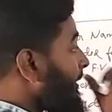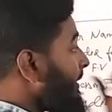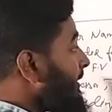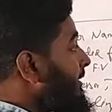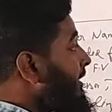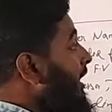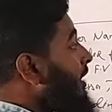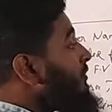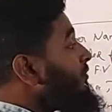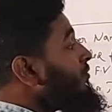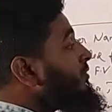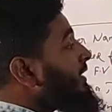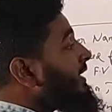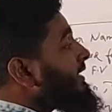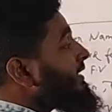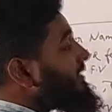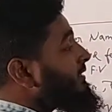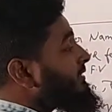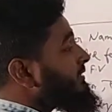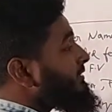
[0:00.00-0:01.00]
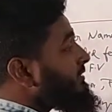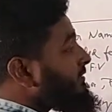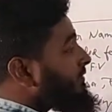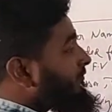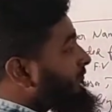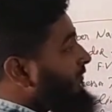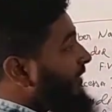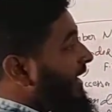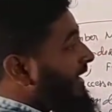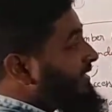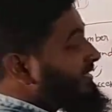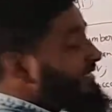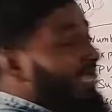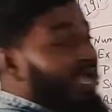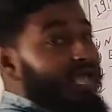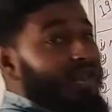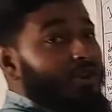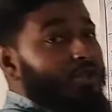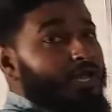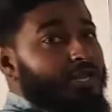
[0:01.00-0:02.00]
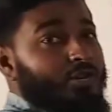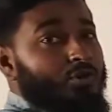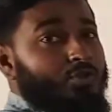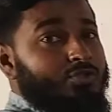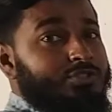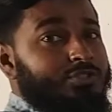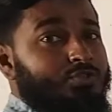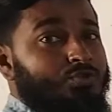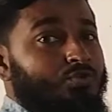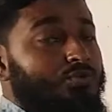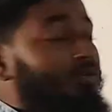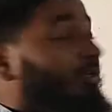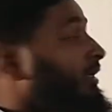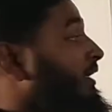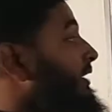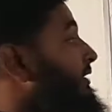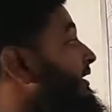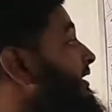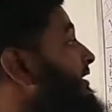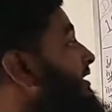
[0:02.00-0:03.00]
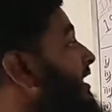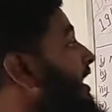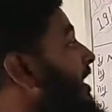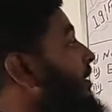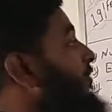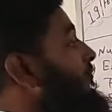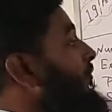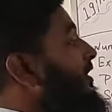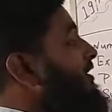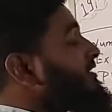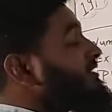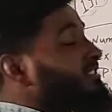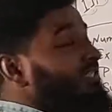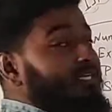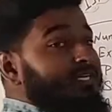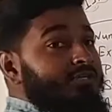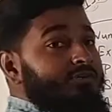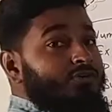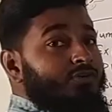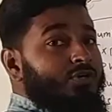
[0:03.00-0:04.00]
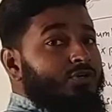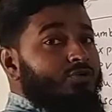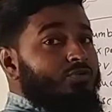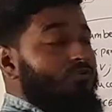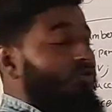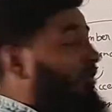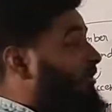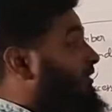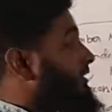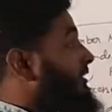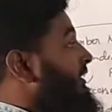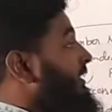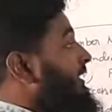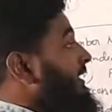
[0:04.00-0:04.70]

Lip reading: Now you can find the analogy to that what is equal to what.